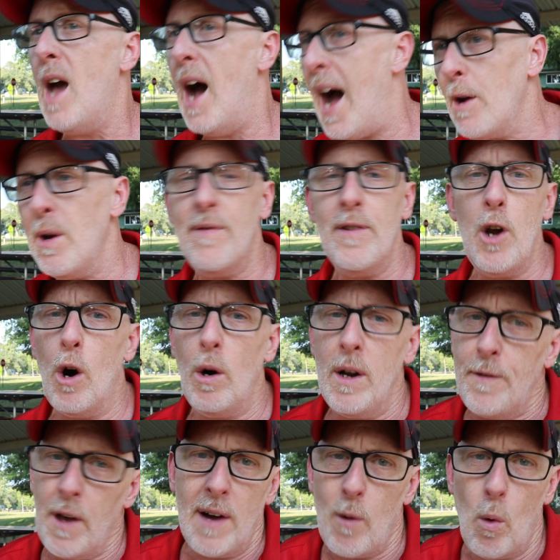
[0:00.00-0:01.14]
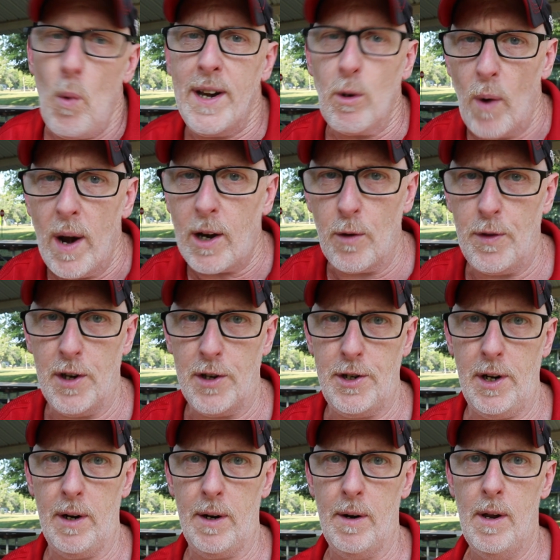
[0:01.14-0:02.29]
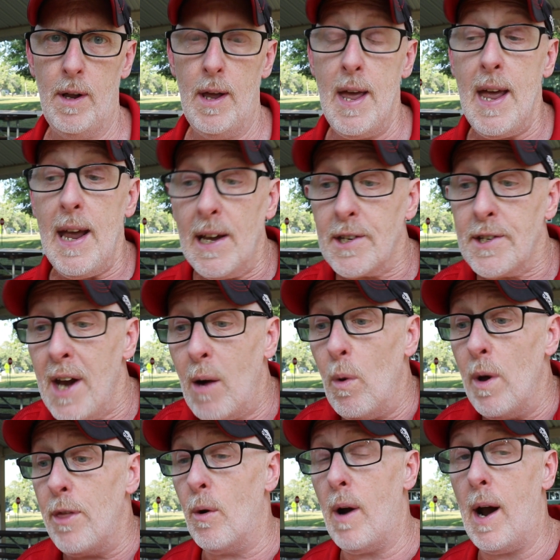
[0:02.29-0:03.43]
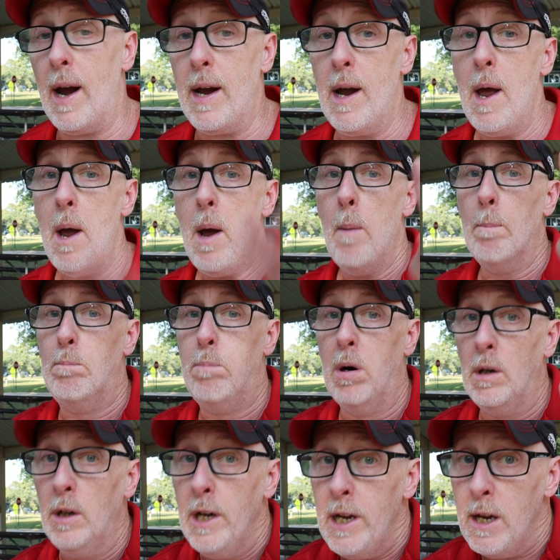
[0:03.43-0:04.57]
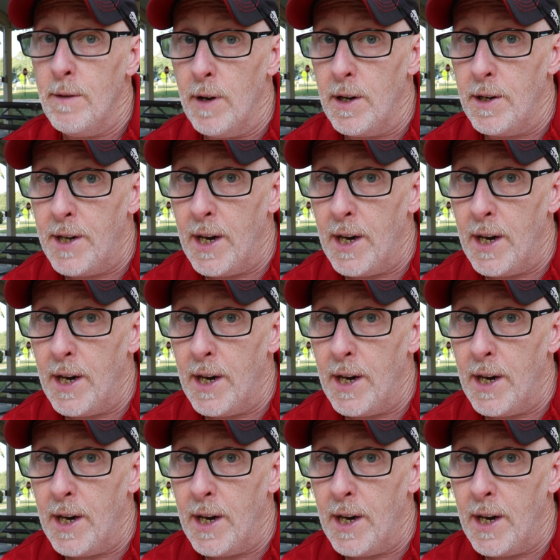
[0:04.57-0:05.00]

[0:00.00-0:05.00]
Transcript: I don't even know if they'll have a winning record this year. It's not whether I believe in